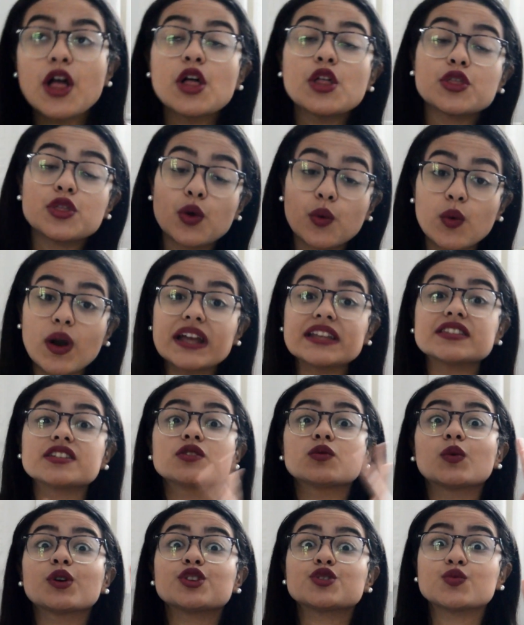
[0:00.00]
the
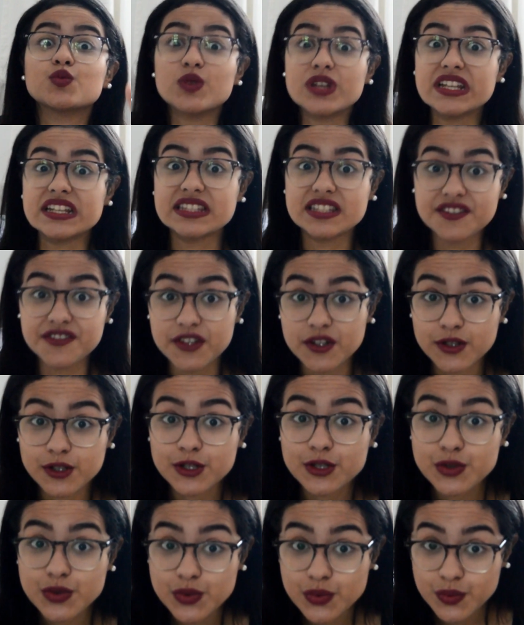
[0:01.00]
writing was really
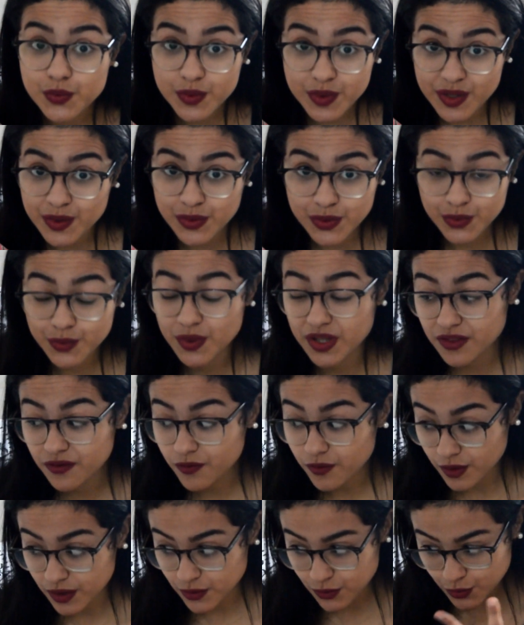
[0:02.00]
difficult to read, to
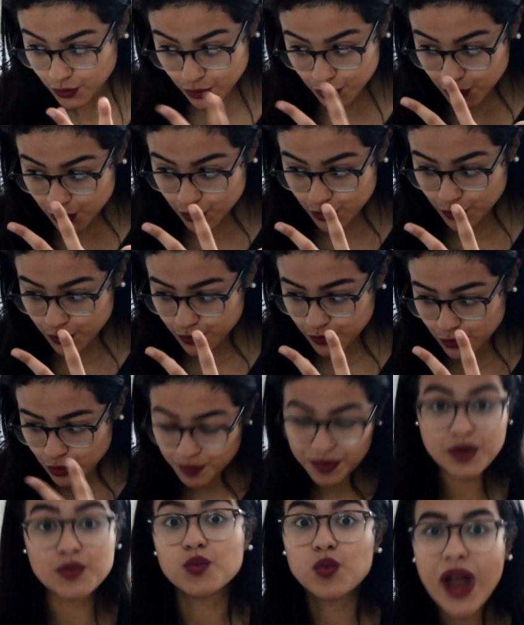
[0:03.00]

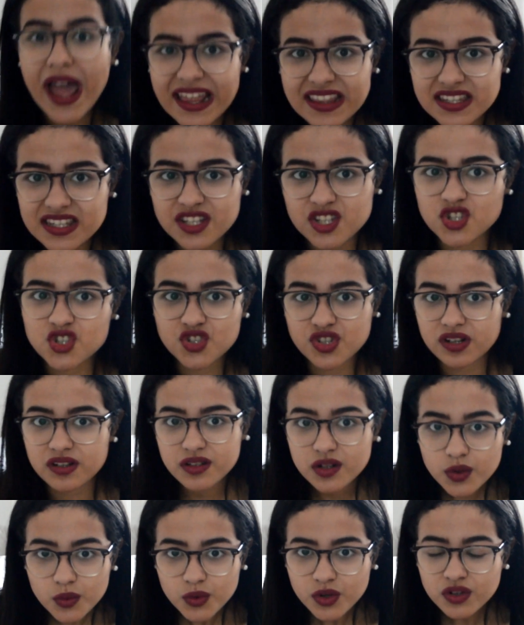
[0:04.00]
be read in
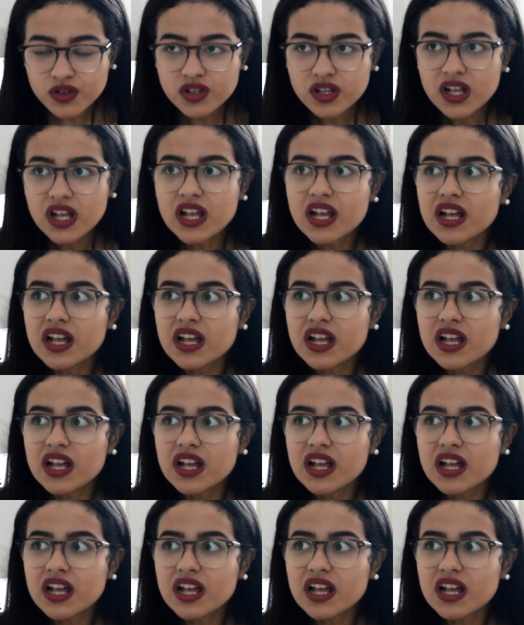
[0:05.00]
general.